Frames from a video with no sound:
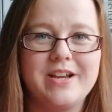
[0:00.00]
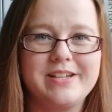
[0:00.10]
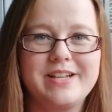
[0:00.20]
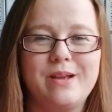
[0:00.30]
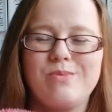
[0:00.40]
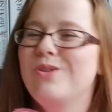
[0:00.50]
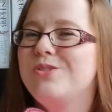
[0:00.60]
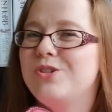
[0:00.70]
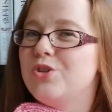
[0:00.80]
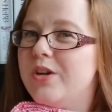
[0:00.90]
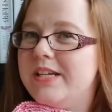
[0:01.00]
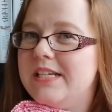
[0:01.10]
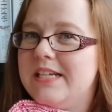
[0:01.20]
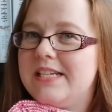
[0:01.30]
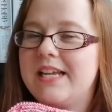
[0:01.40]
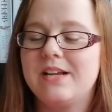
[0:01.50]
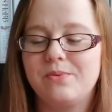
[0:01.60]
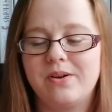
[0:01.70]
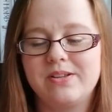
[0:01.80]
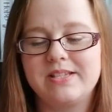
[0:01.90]
nighttime concentrating knitting,
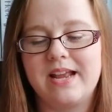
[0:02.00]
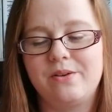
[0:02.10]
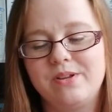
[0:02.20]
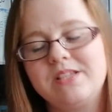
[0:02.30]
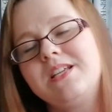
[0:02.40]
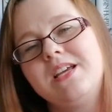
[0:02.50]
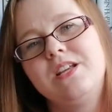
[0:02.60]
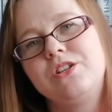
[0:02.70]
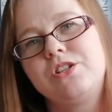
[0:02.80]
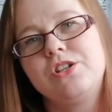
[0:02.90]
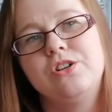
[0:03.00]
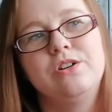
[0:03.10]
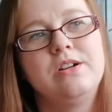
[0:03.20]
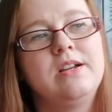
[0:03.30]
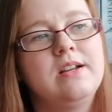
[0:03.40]
whereas now it's turned to,